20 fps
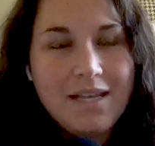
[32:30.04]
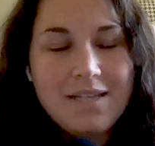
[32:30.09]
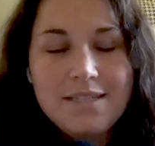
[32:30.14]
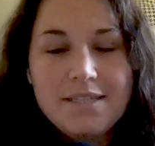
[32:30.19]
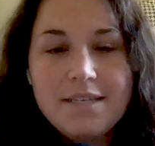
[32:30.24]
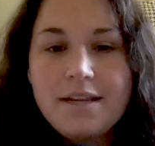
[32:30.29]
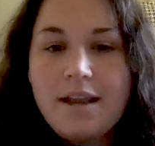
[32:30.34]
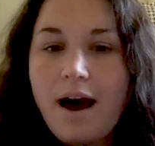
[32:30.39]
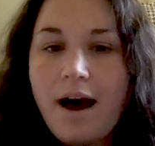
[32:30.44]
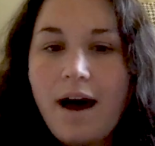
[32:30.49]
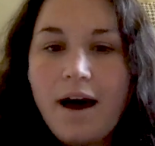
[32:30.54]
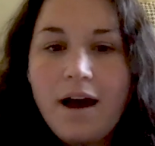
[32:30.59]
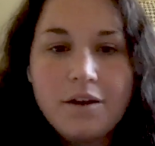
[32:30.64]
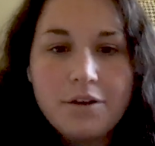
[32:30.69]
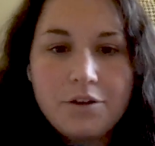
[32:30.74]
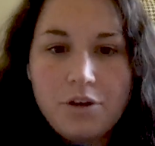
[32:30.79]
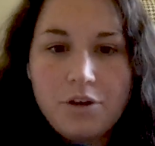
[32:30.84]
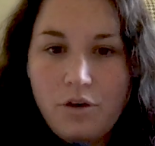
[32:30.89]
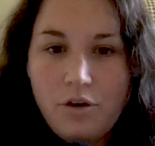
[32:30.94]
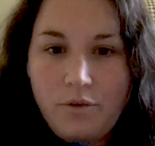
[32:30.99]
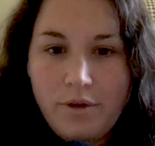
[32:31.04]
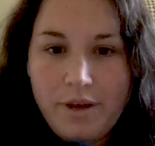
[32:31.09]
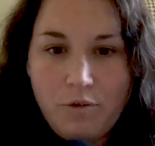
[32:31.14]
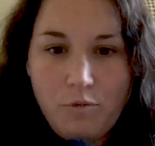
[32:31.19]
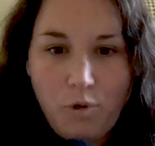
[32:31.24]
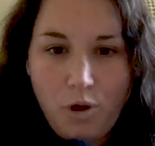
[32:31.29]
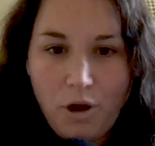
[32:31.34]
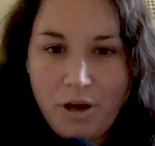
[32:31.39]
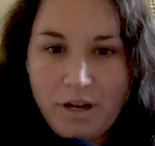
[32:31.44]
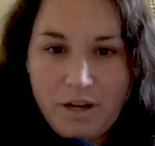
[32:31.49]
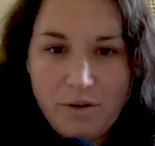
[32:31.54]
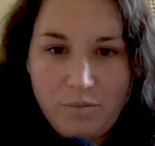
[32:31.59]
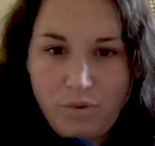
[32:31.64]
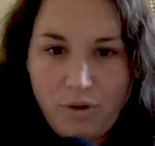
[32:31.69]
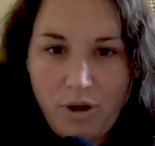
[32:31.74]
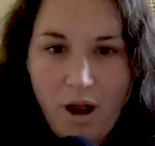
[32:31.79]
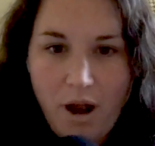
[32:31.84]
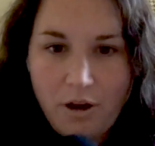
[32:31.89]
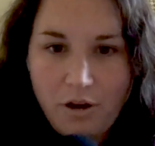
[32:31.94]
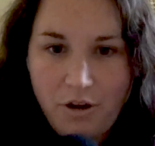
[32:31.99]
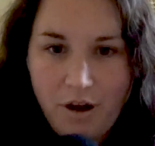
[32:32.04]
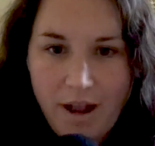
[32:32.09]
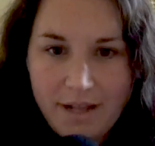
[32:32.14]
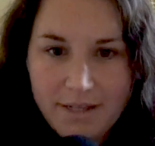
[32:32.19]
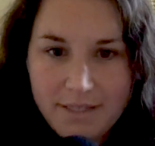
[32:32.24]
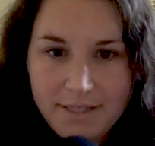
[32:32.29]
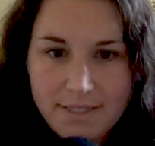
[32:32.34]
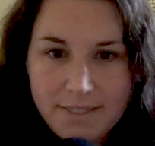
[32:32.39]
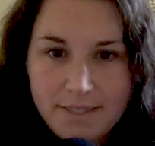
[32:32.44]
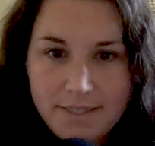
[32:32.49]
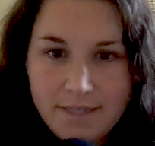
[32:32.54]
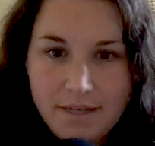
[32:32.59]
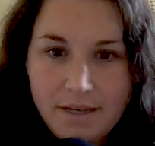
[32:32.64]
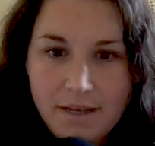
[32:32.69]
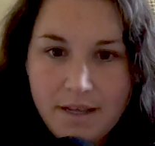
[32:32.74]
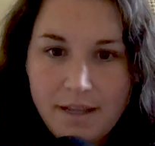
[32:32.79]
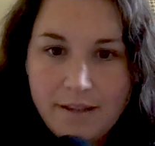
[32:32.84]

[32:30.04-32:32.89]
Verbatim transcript: It's an ongoing work in progress.